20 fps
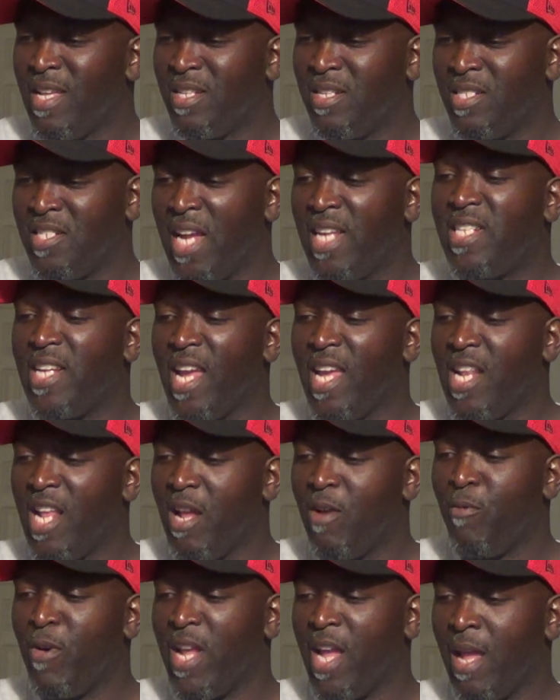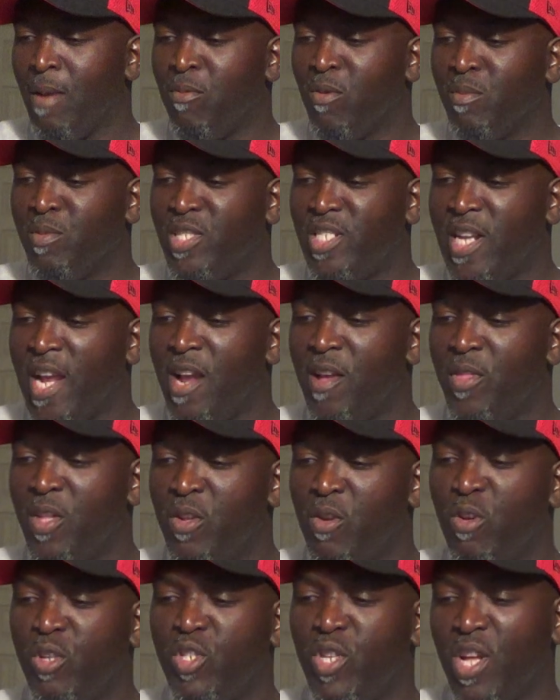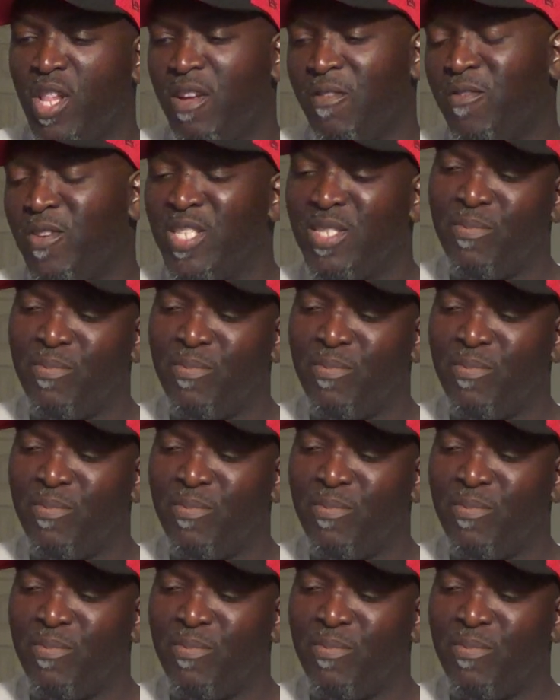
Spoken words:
J.J. and Henry Abrams share the new trailer for